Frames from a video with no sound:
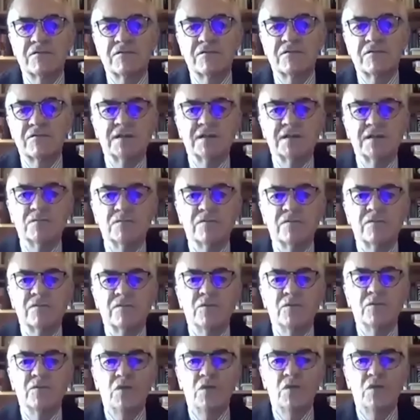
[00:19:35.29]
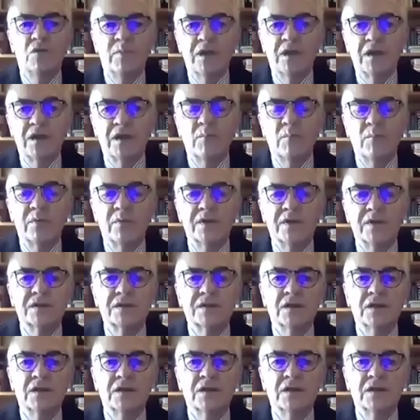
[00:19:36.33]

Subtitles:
investment from European companies